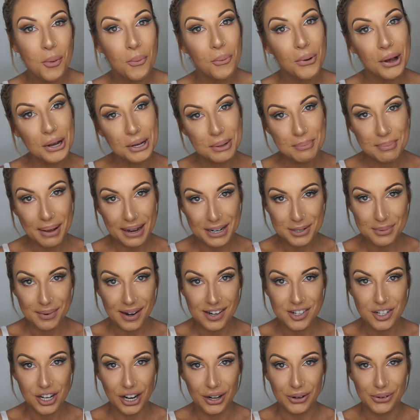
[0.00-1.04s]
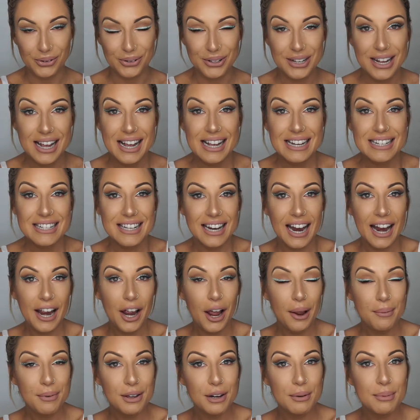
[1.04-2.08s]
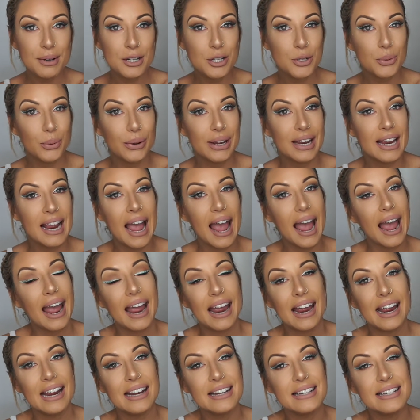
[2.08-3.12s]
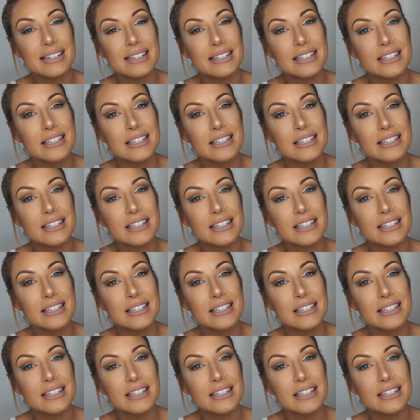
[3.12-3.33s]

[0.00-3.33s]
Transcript: welcome back to my channel. Today I'm going to be doing a